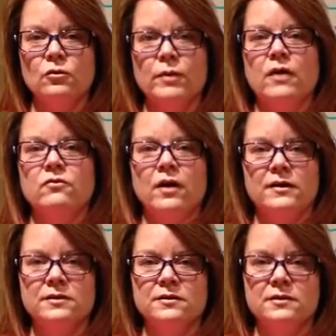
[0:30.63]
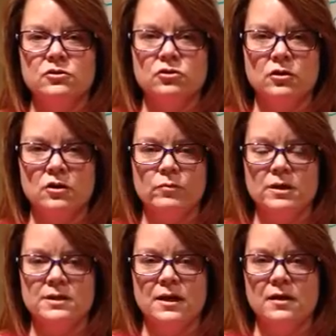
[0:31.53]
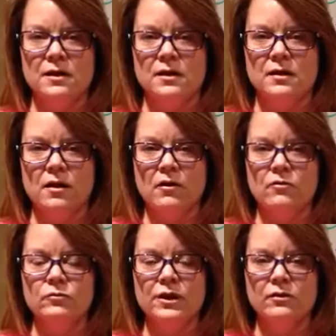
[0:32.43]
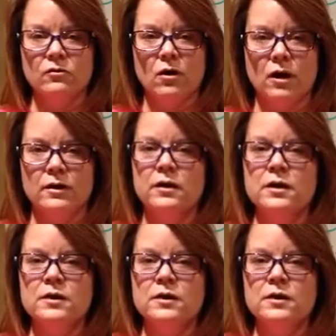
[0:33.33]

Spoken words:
your math classes that you're going to be taking later on.